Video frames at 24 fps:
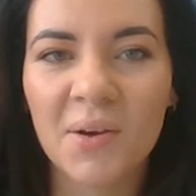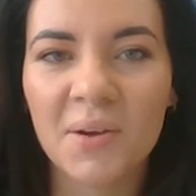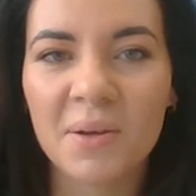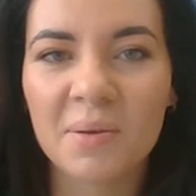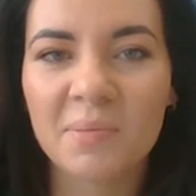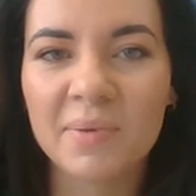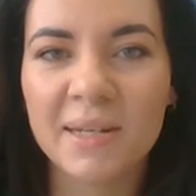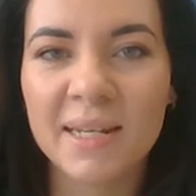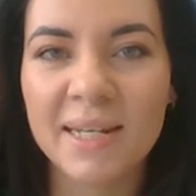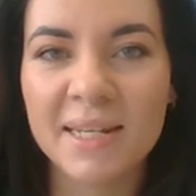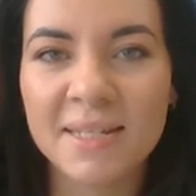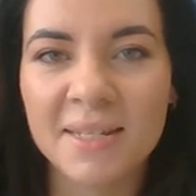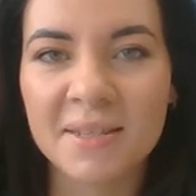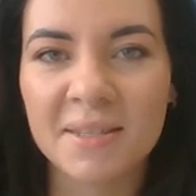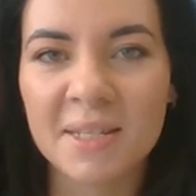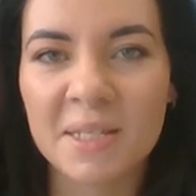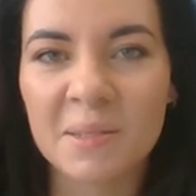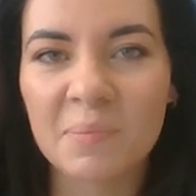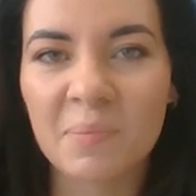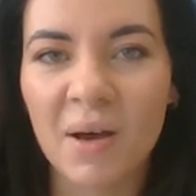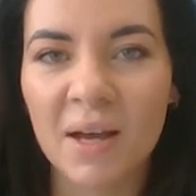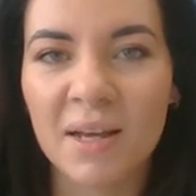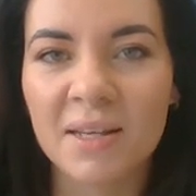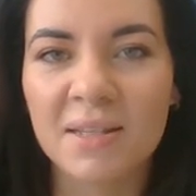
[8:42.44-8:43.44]
completed
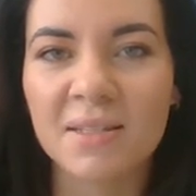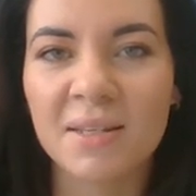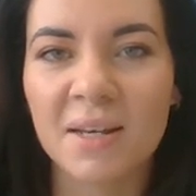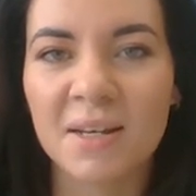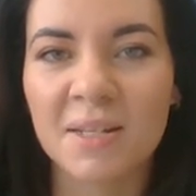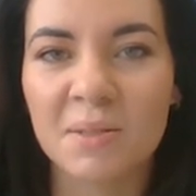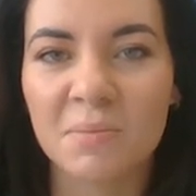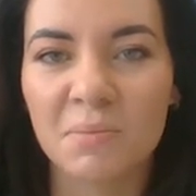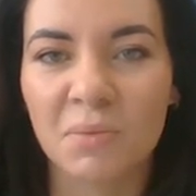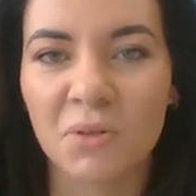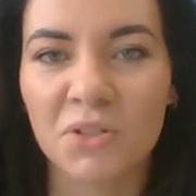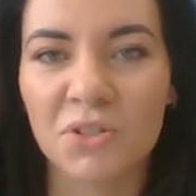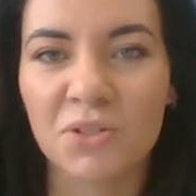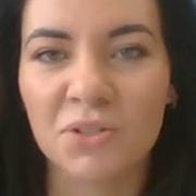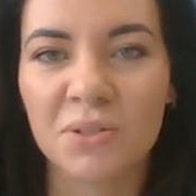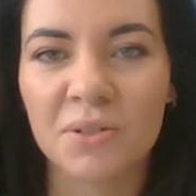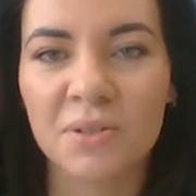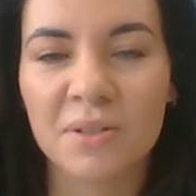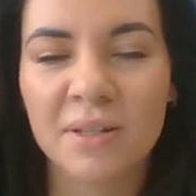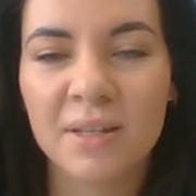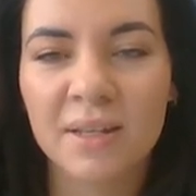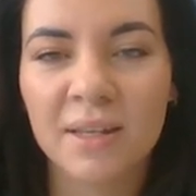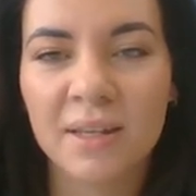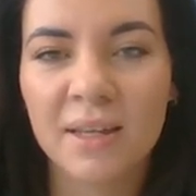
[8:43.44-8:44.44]
this bite-sized
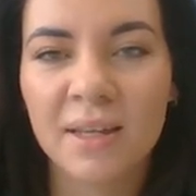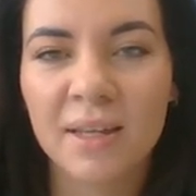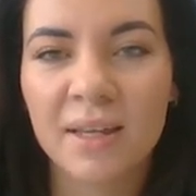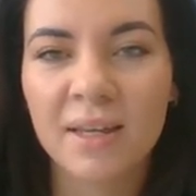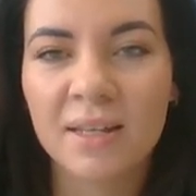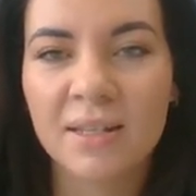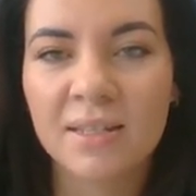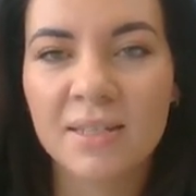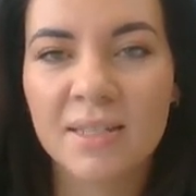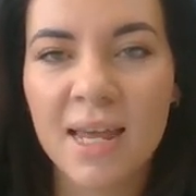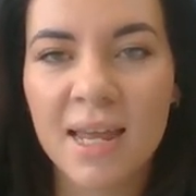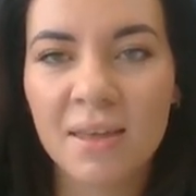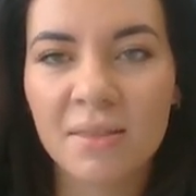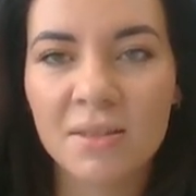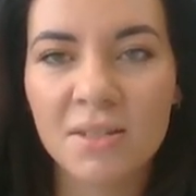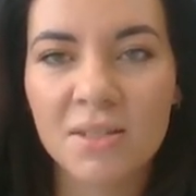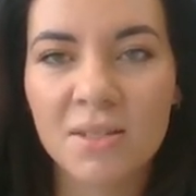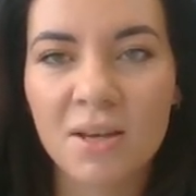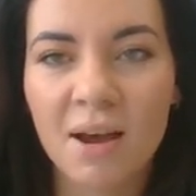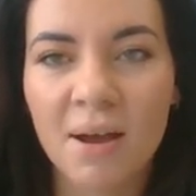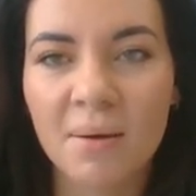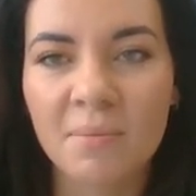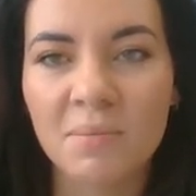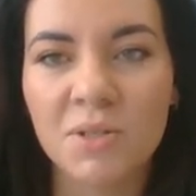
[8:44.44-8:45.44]
module. Take the
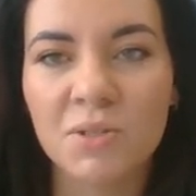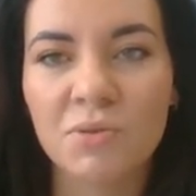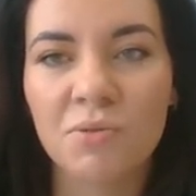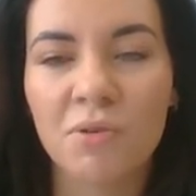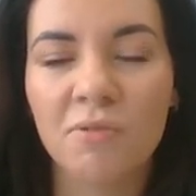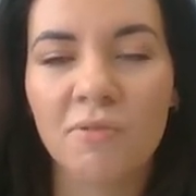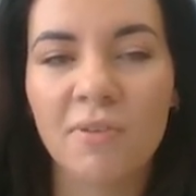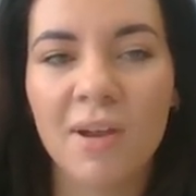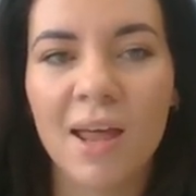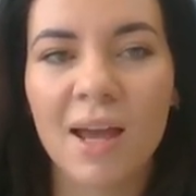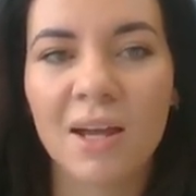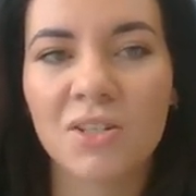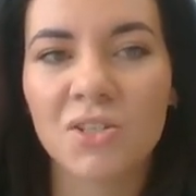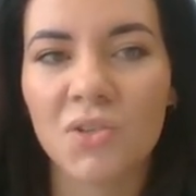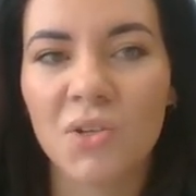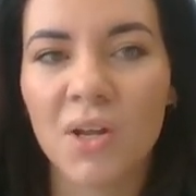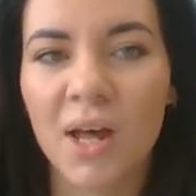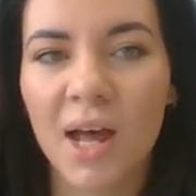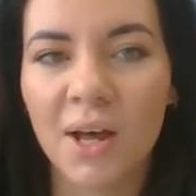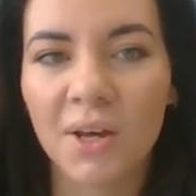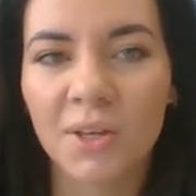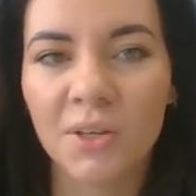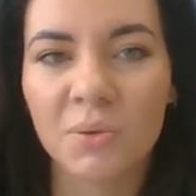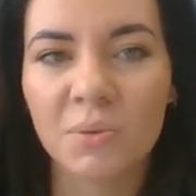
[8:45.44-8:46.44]
time to reflect on
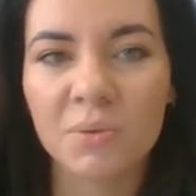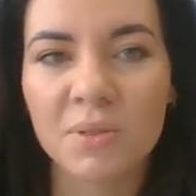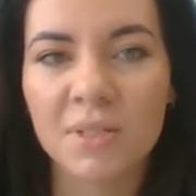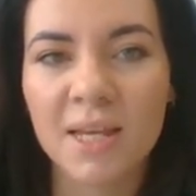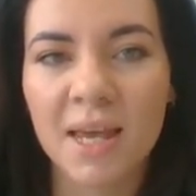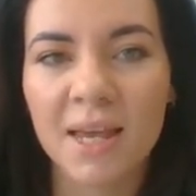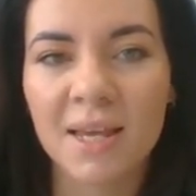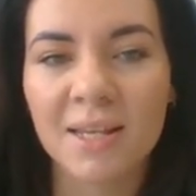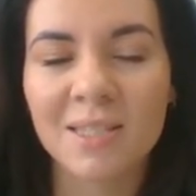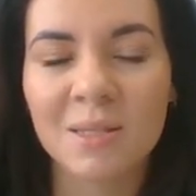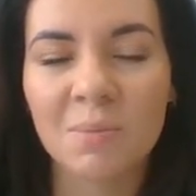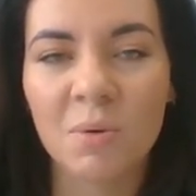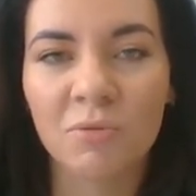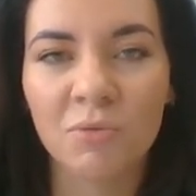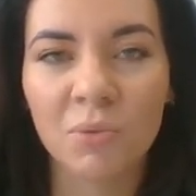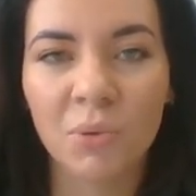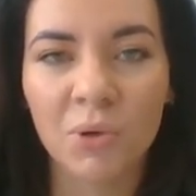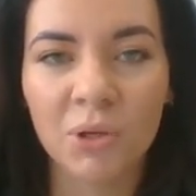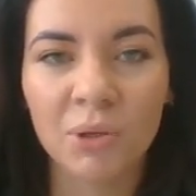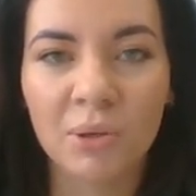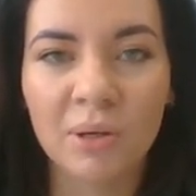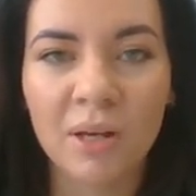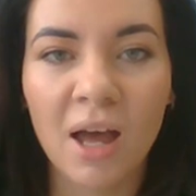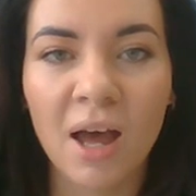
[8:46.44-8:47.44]
how you will take some of
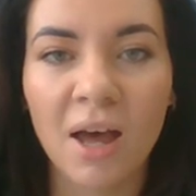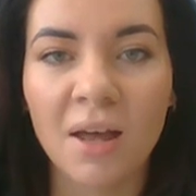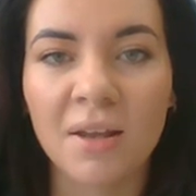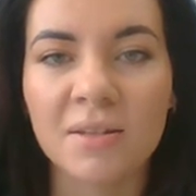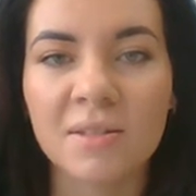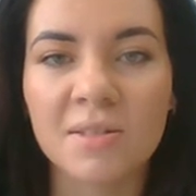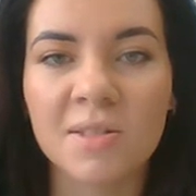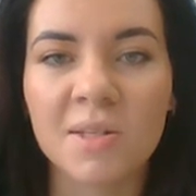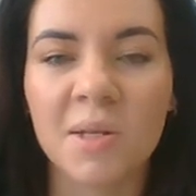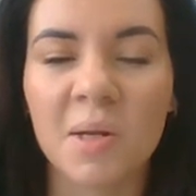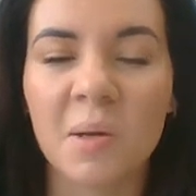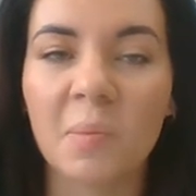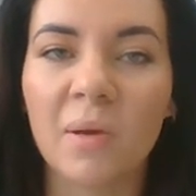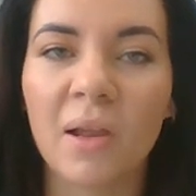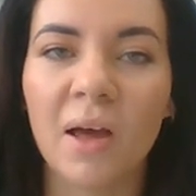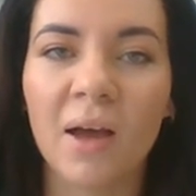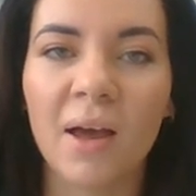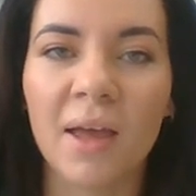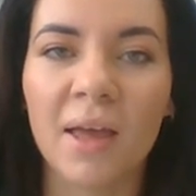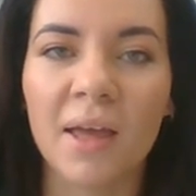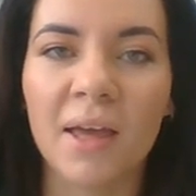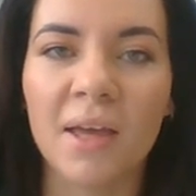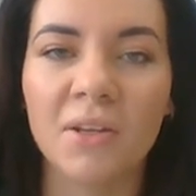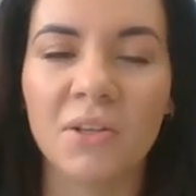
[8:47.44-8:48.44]
what you learned and
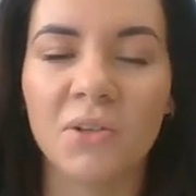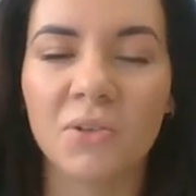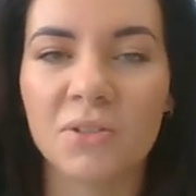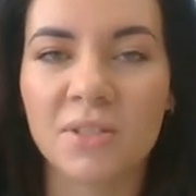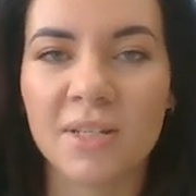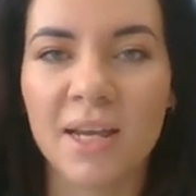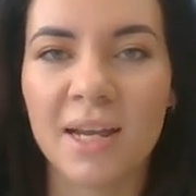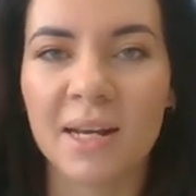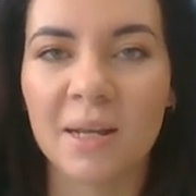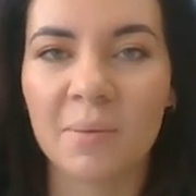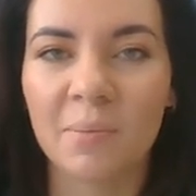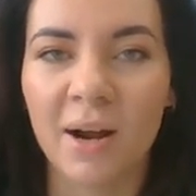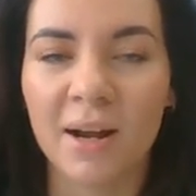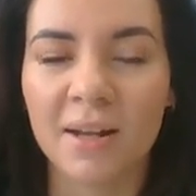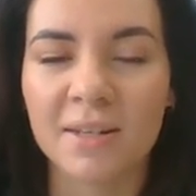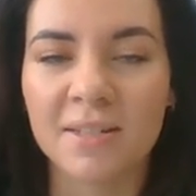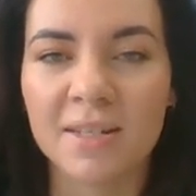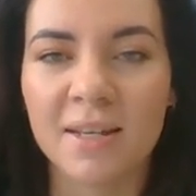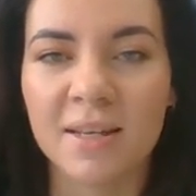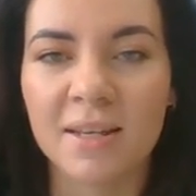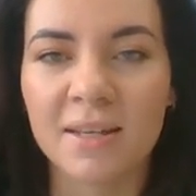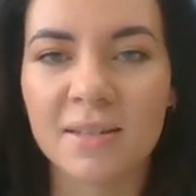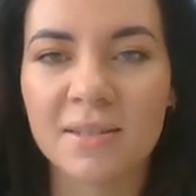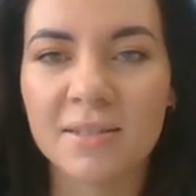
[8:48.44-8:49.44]
apply it in your daily
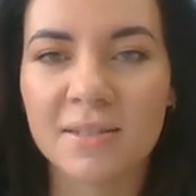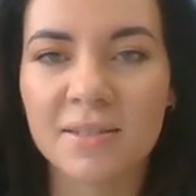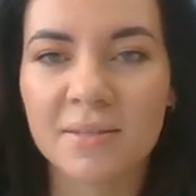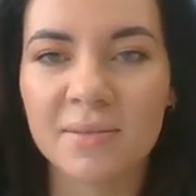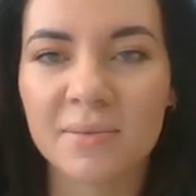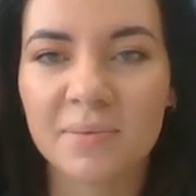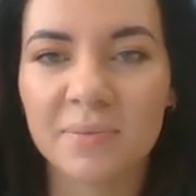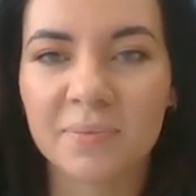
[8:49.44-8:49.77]
practice.